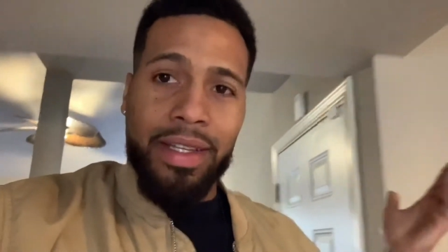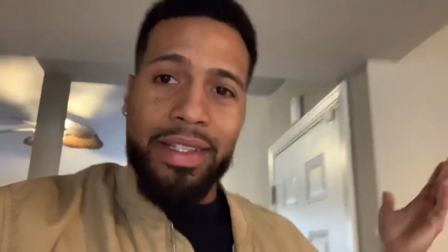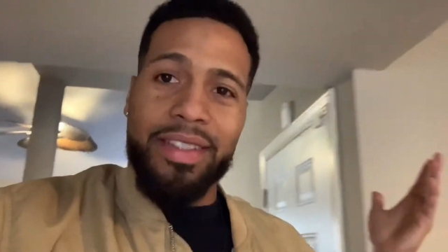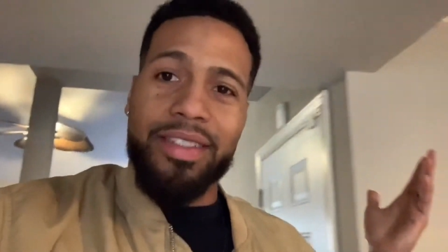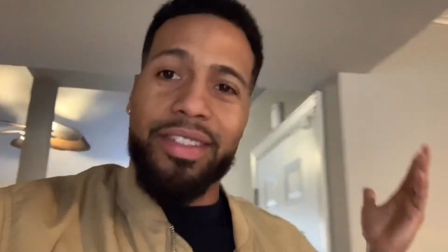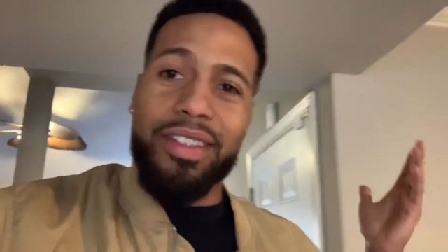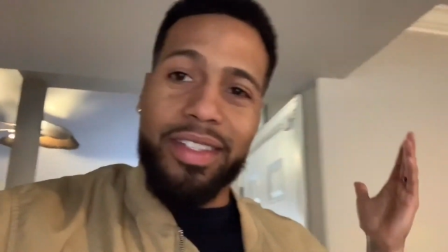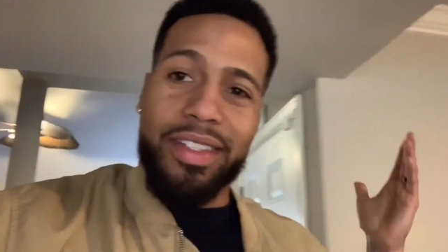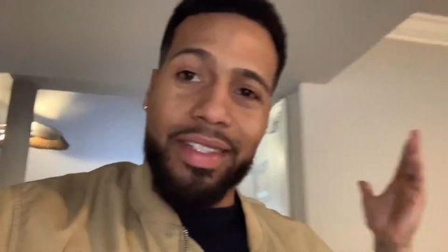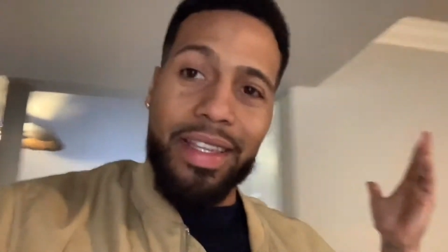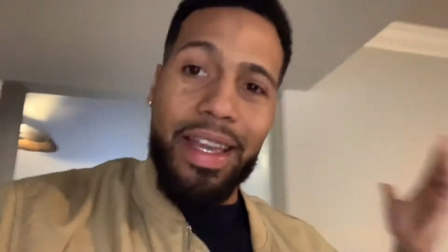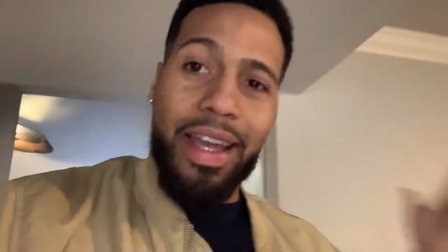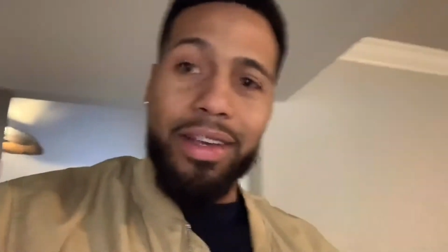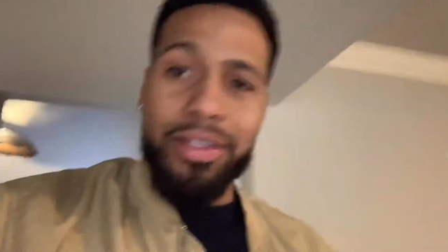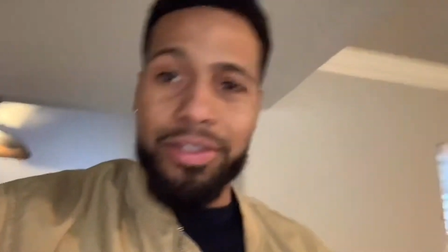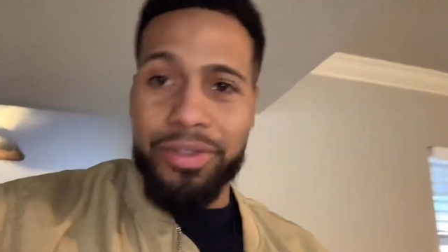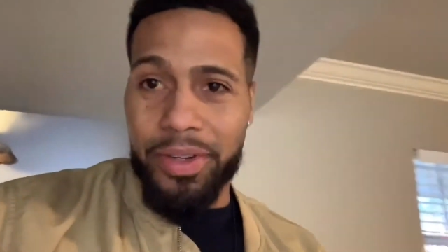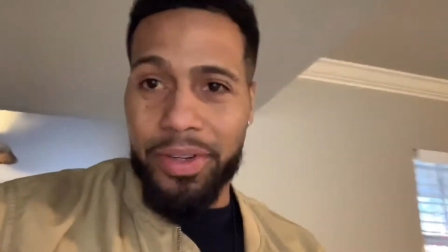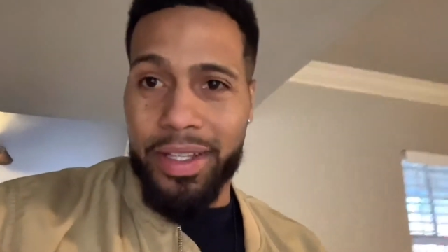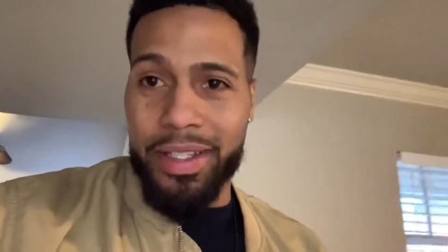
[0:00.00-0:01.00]
She's at the
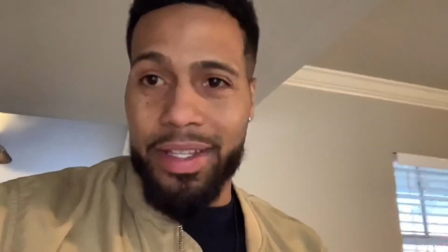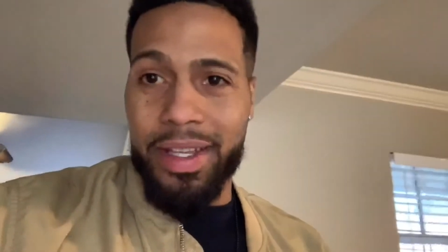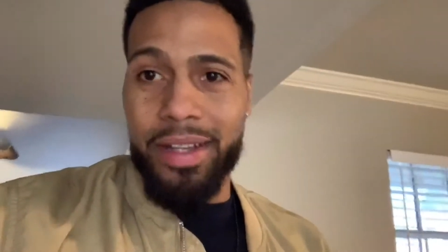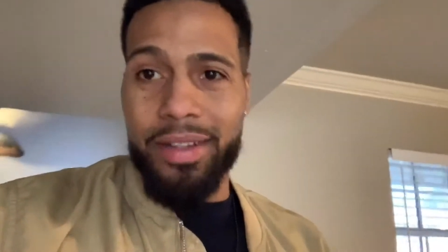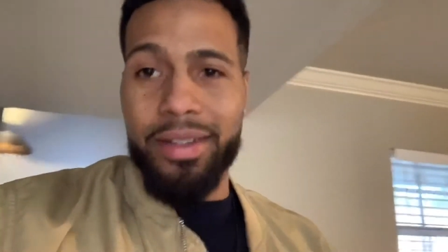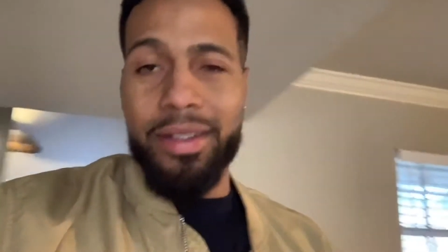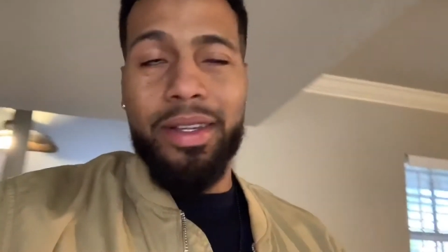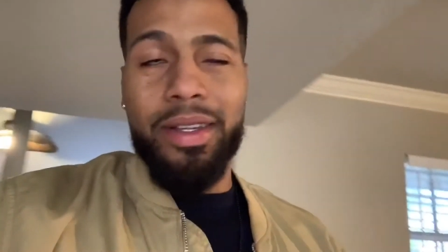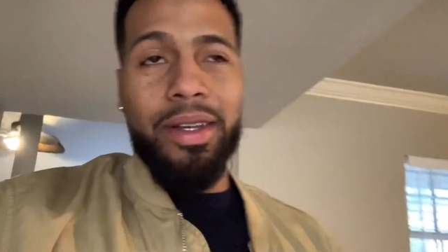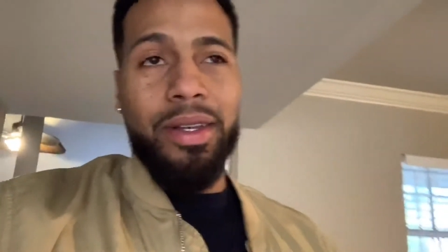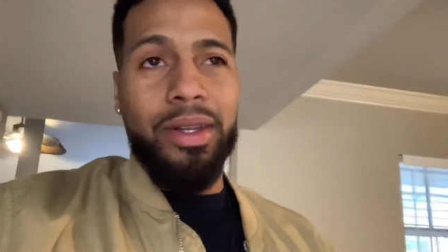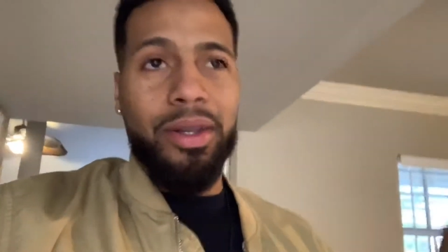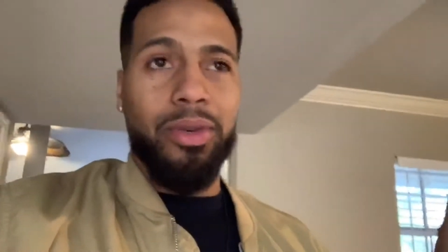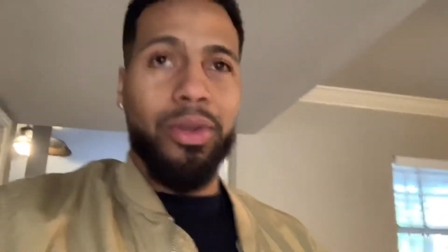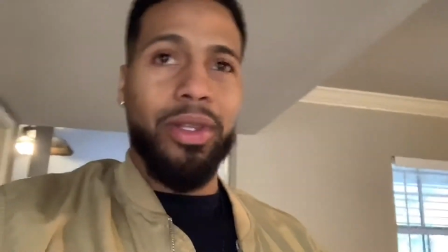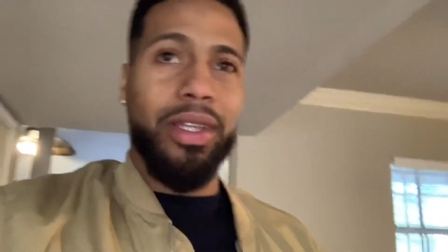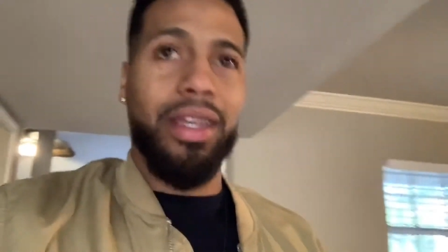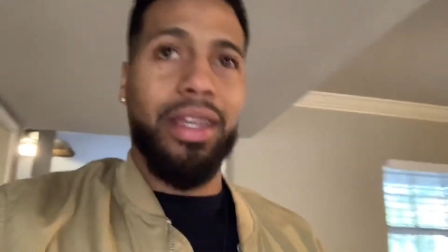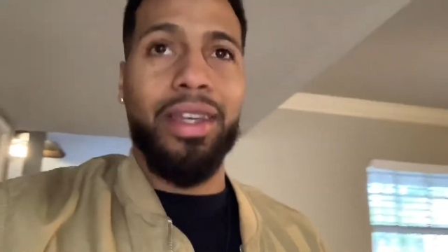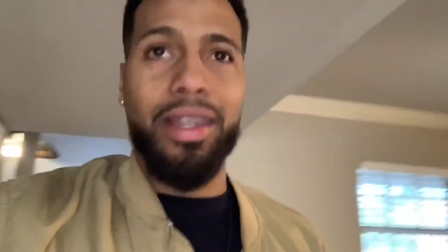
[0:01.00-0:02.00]
house right now with
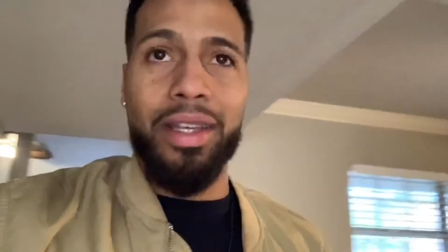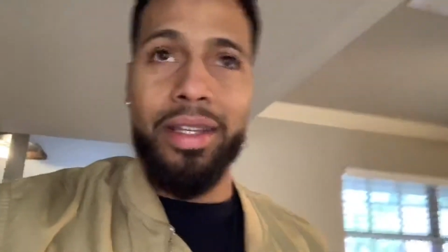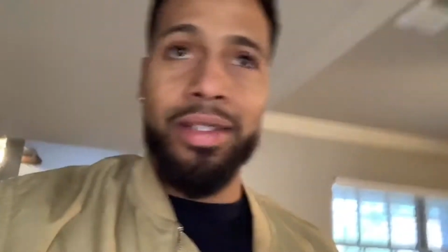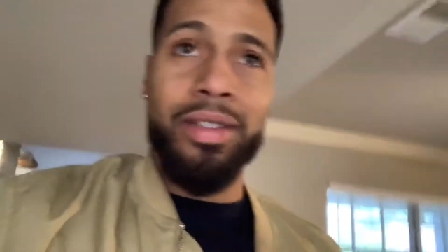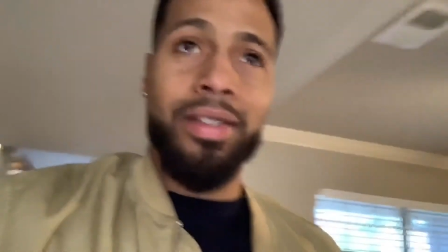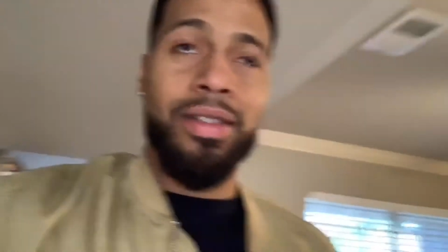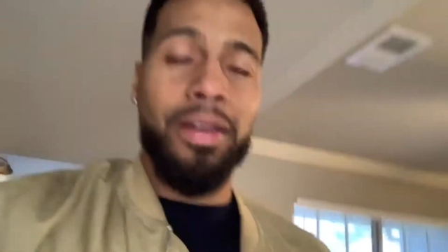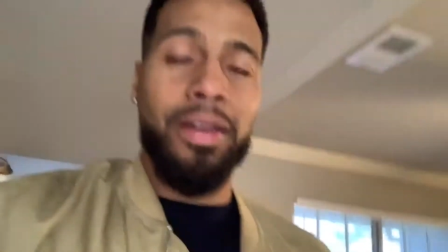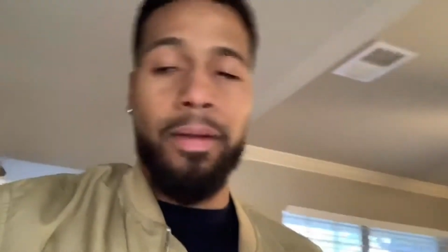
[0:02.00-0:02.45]
the kids.